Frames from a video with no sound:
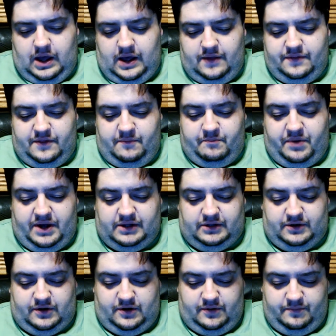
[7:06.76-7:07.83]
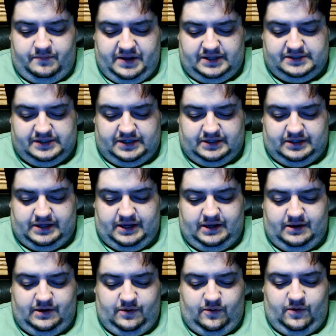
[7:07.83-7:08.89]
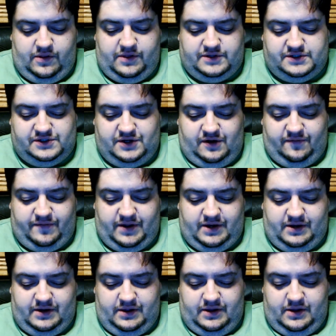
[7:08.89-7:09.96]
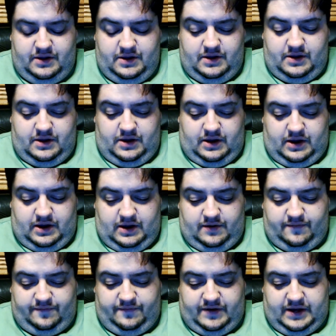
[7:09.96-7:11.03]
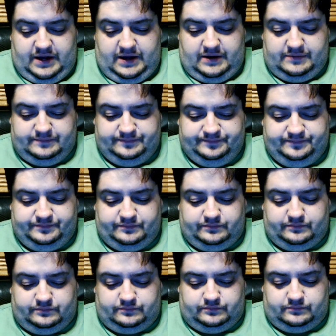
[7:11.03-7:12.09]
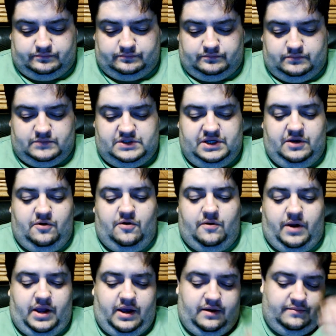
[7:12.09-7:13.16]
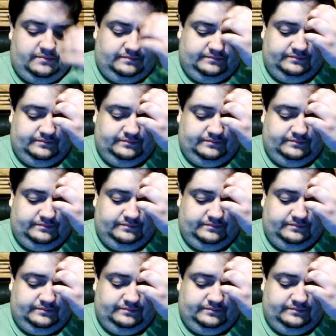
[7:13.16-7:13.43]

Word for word: on the butler, basically, or the servant of uh, Theoria,